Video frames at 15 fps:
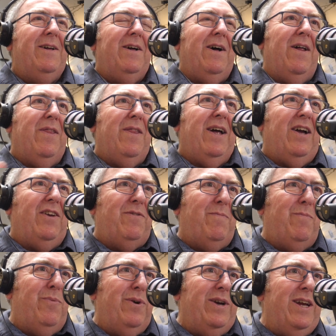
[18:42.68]
and that's
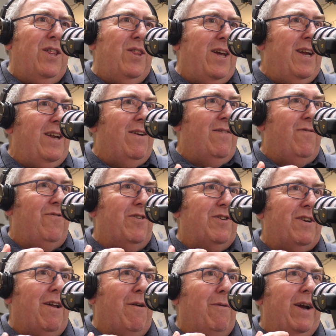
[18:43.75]
breathe in for a
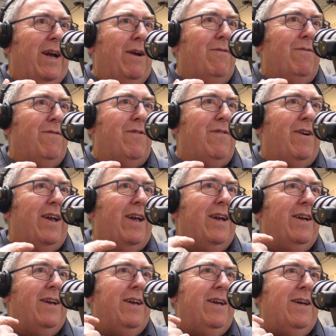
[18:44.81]
slow count of 3,
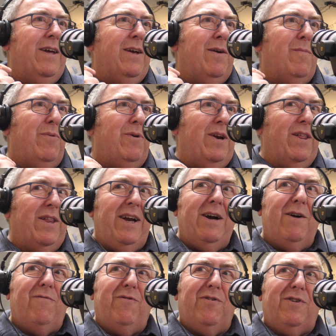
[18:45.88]
breathe
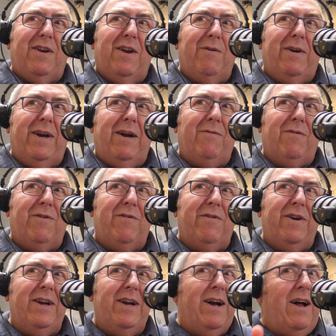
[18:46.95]
out for a slow count of
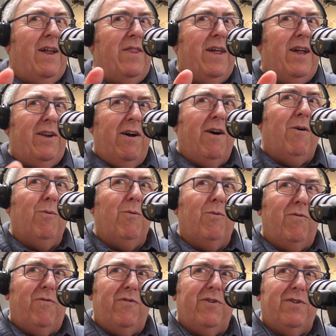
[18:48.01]
3, and then
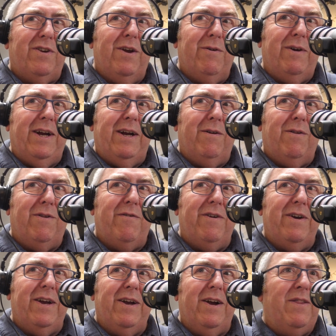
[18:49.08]
hold for a slow count of
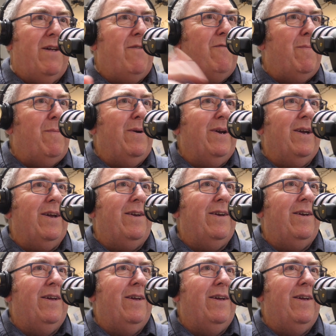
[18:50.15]
3, and then repeat.